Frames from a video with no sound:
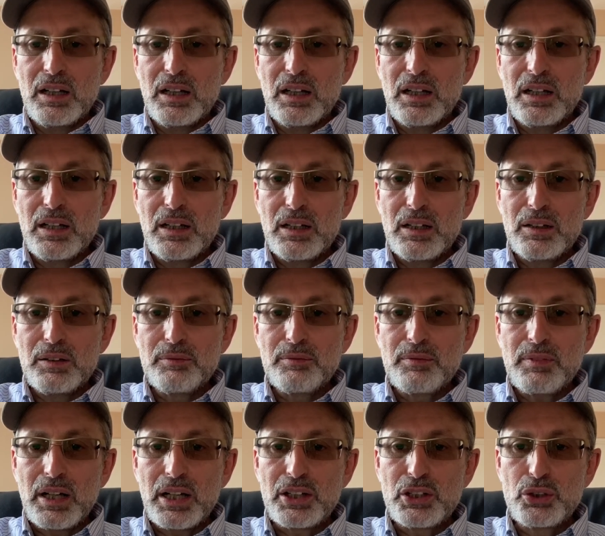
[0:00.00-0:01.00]
um,
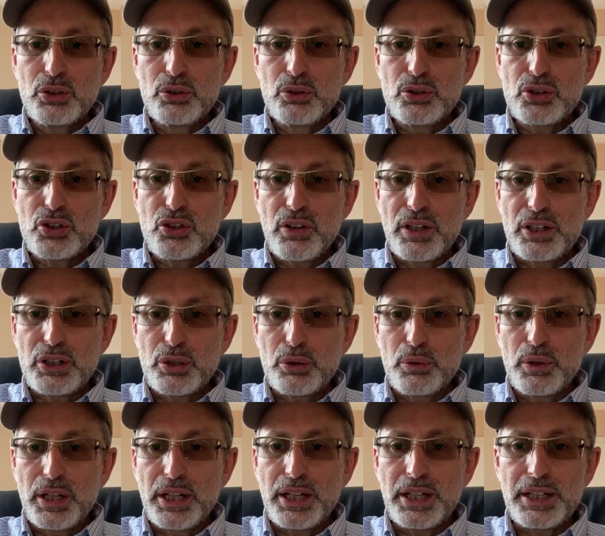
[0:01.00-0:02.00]
I knew straight
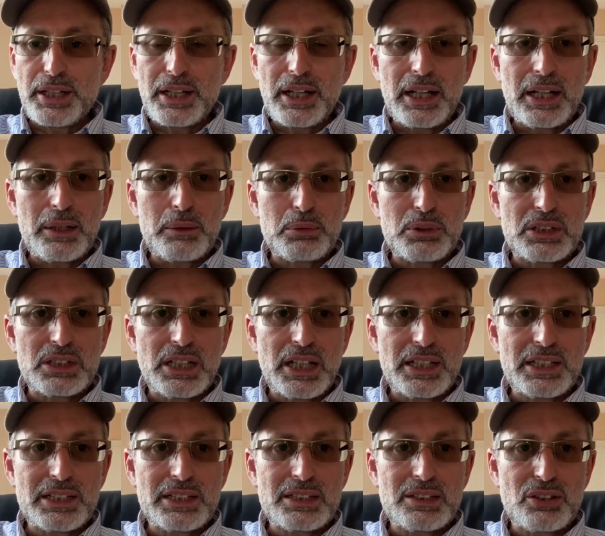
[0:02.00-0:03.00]
away I would
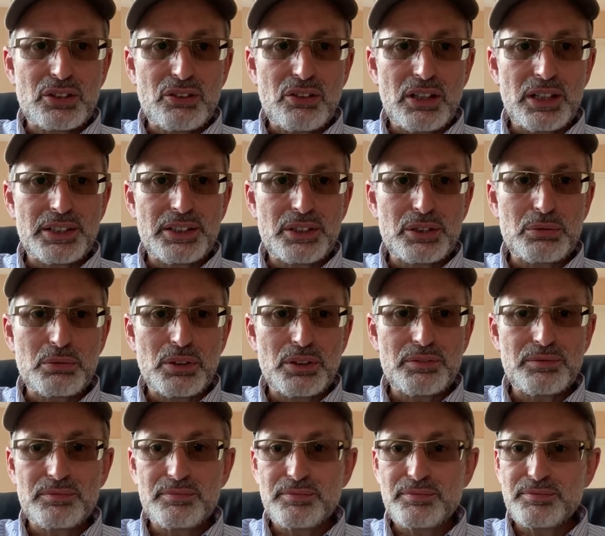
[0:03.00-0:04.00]
like to try this one.
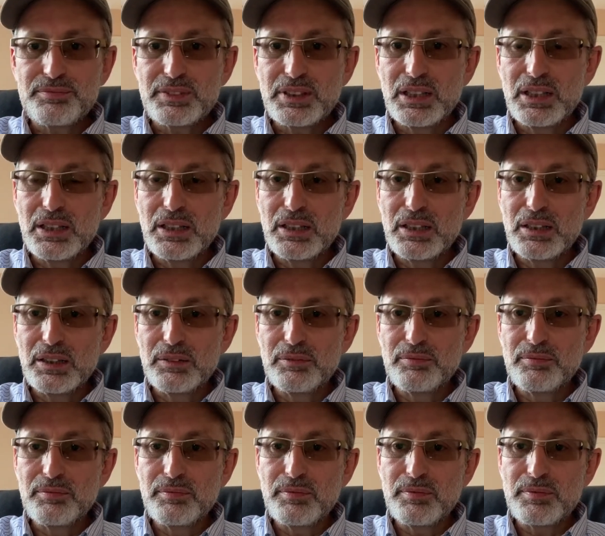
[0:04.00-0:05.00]

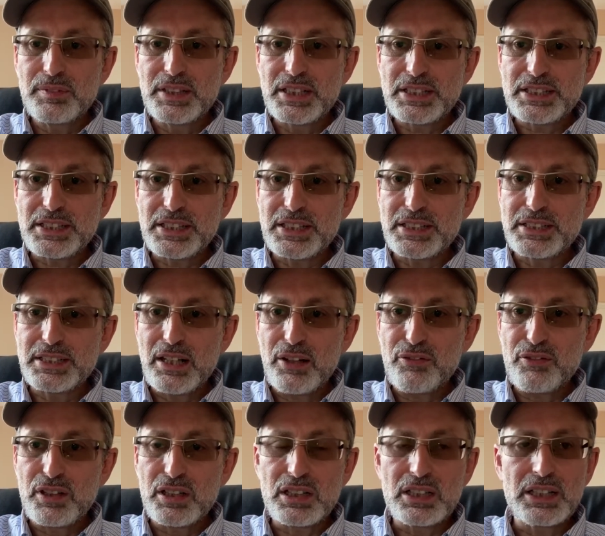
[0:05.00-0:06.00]
Um, this is
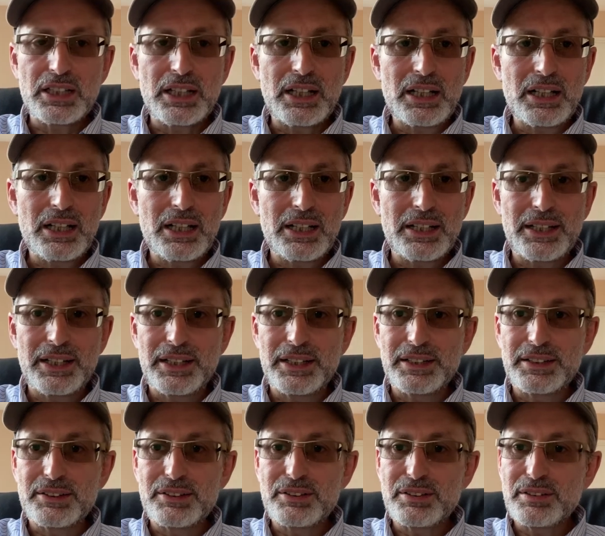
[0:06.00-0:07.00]
definitely a
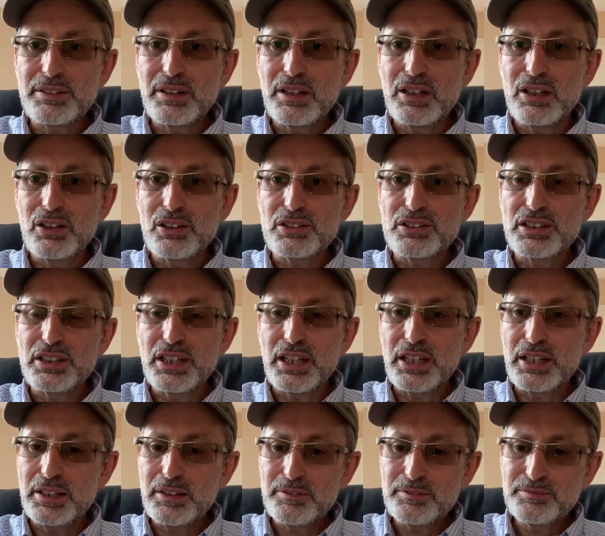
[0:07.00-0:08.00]
high-end
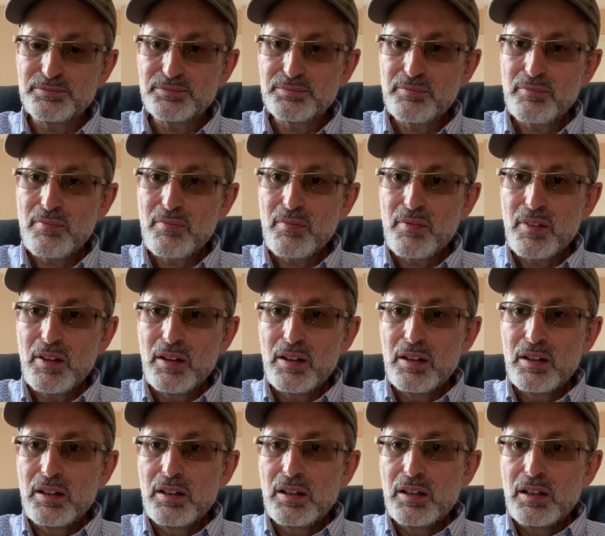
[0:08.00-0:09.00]
RTA
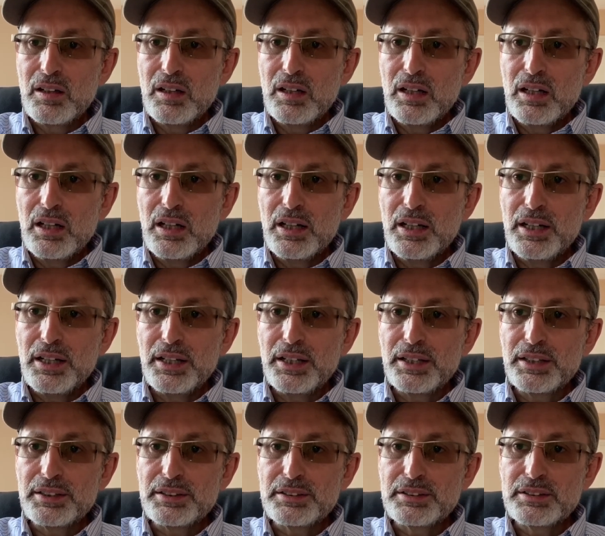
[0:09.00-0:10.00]

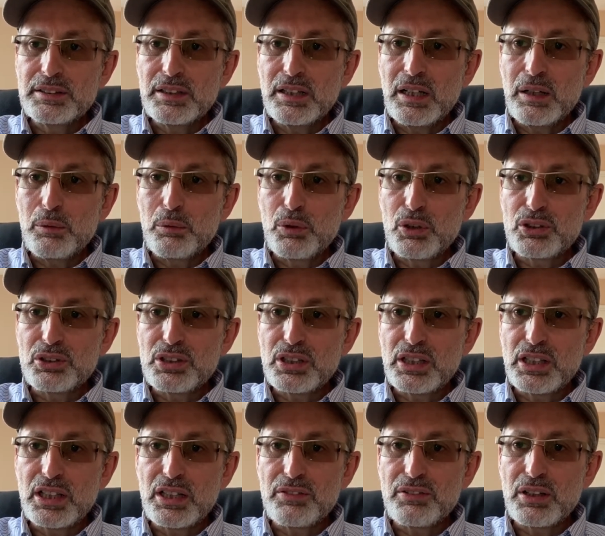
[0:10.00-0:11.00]
and I wanted to
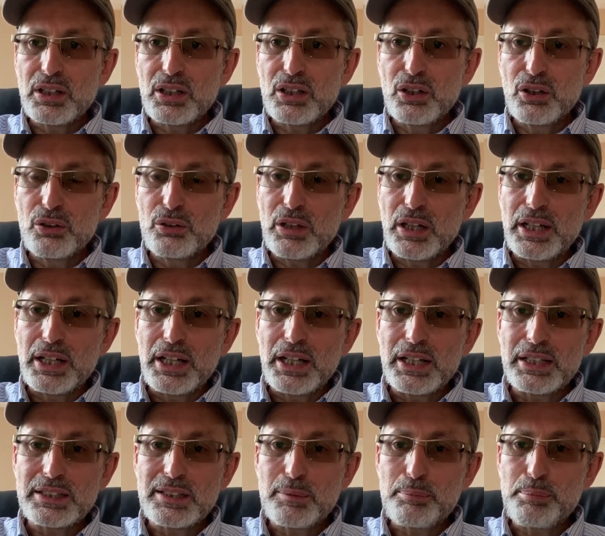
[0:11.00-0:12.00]
give it a go and I
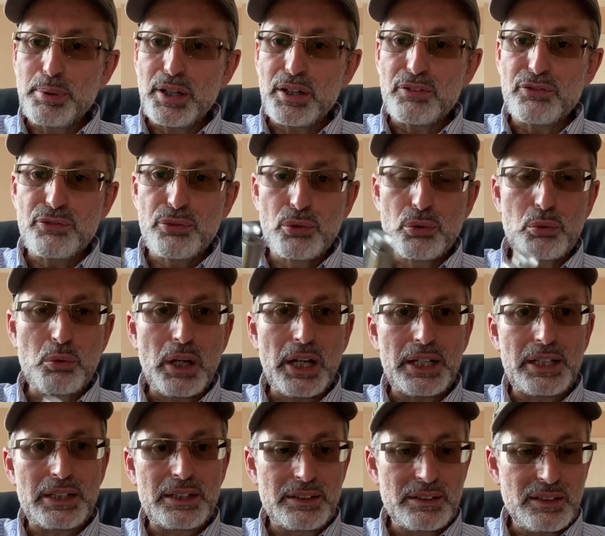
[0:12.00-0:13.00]
had to pay full whack.
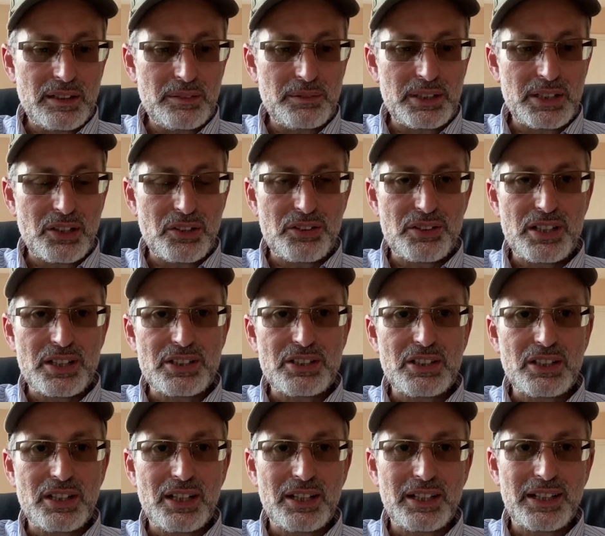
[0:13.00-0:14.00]
I mean on this you
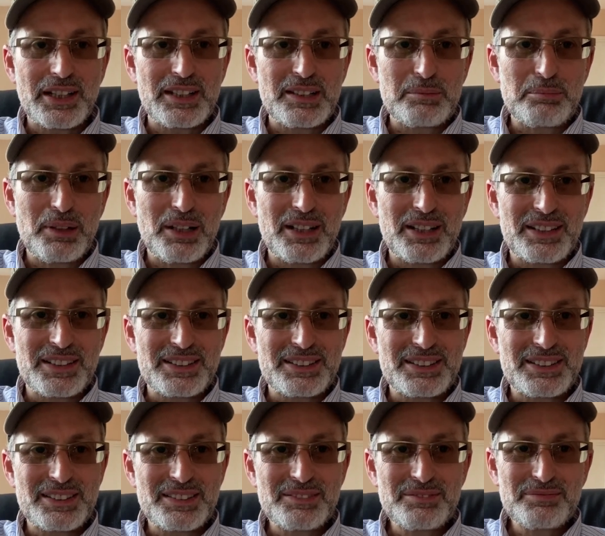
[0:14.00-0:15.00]
can't get any
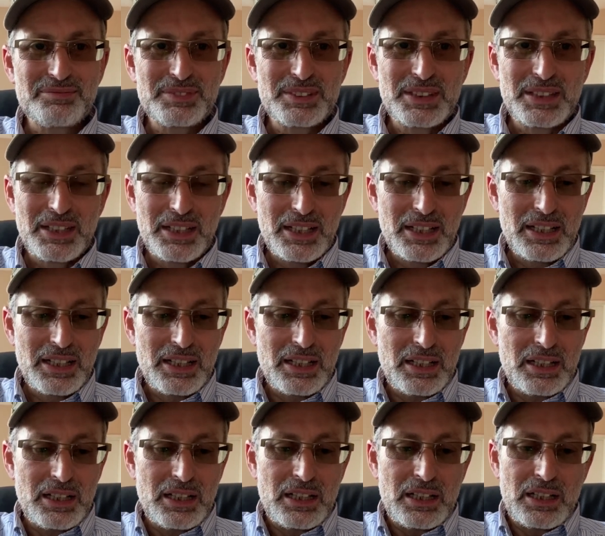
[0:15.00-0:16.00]
bargains.
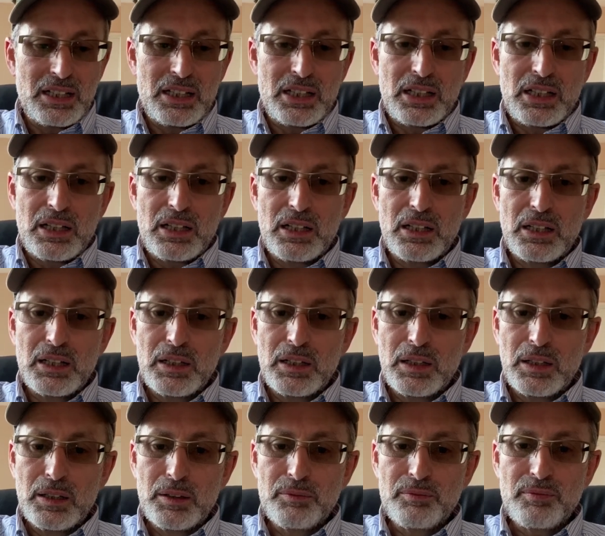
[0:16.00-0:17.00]

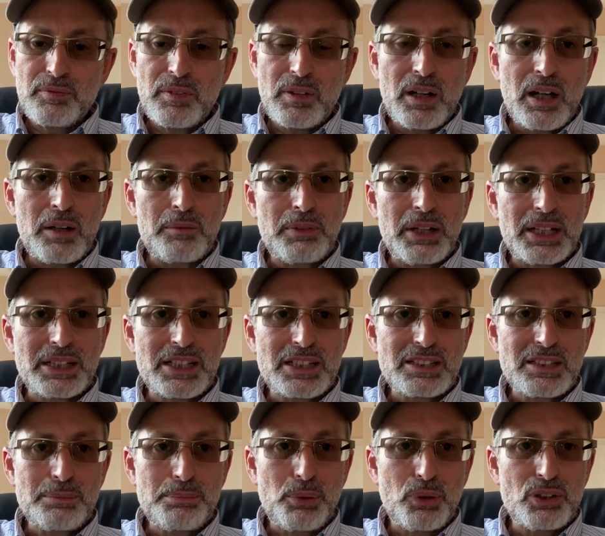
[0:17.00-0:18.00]
Um, am I
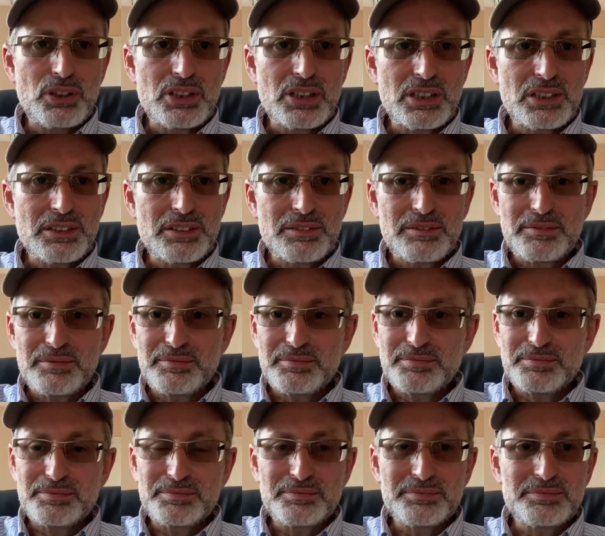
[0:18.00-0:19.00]
disappointed?
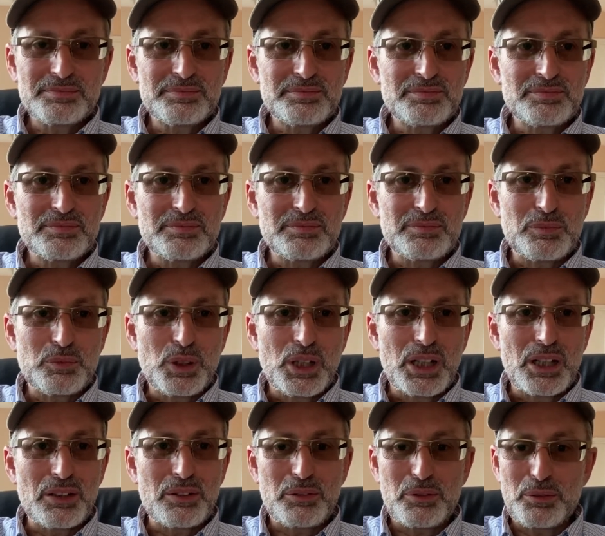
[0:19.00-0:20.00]

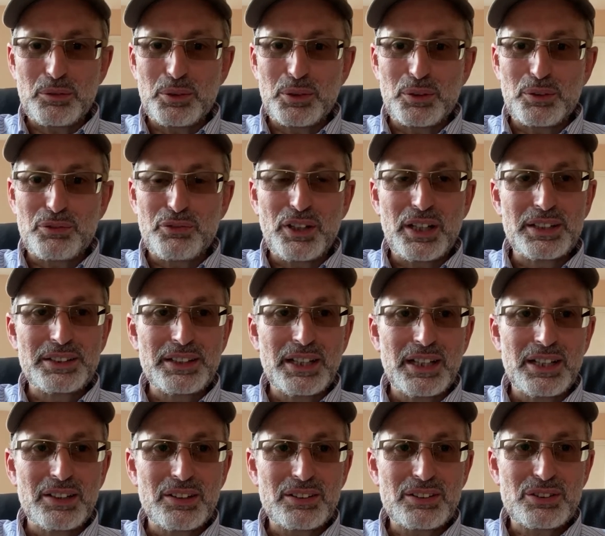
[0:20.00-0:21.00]
Well, we'll find
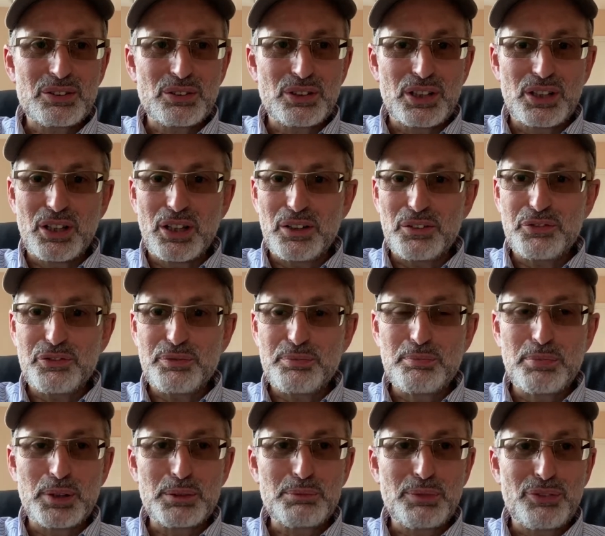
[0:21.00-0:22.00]
out soon enough.
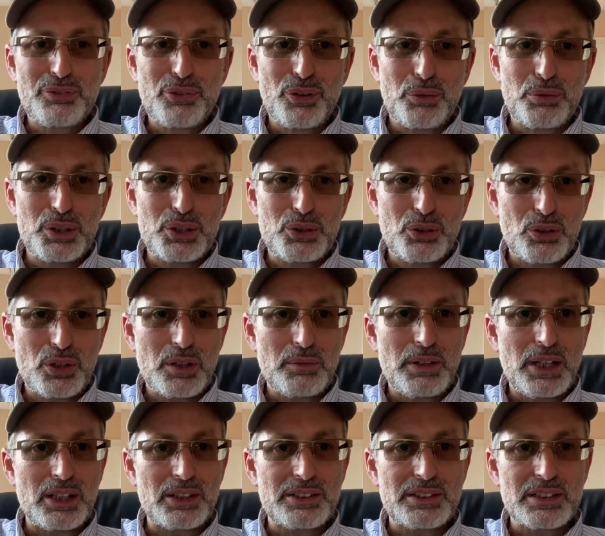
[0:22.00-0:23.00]
But before we talk
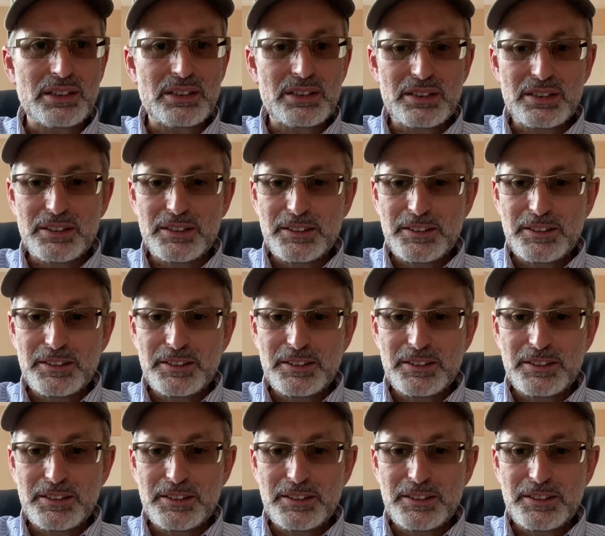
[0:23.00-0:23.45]
about it,